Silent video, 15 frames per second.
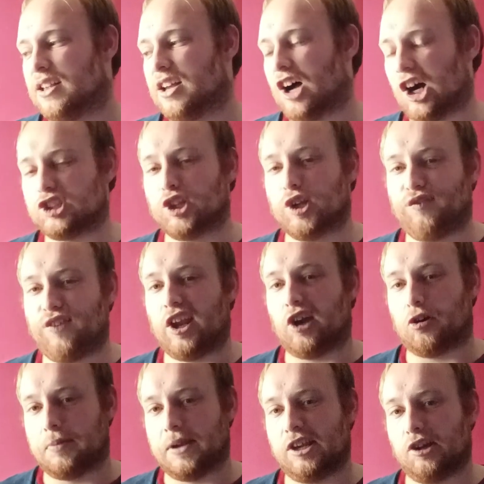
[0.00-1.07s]
I do think
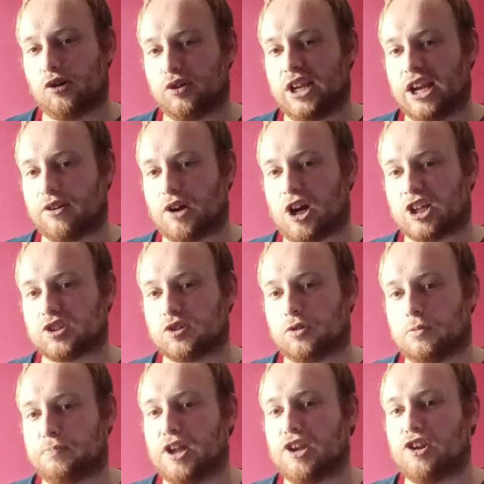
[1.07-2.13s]
it'll be your year,
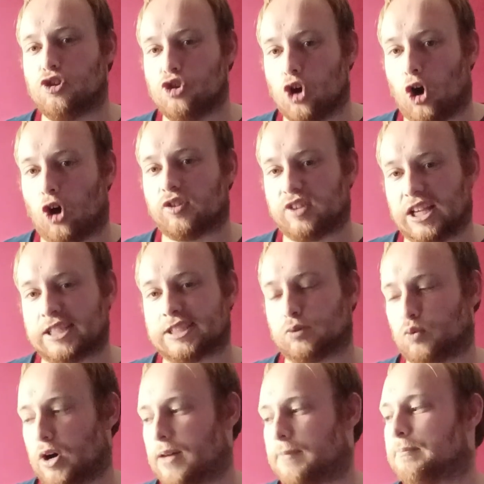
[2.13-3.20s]
Arsenal, but not this
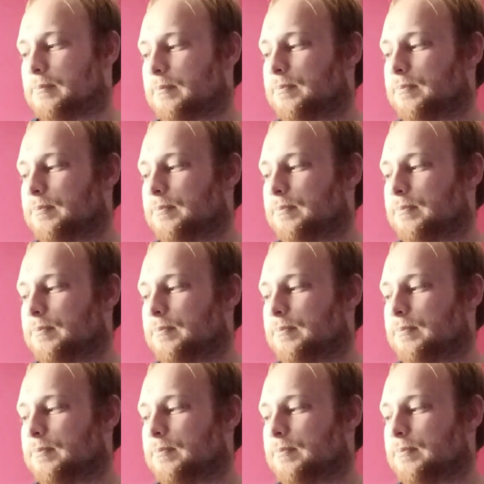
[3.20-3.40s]
one.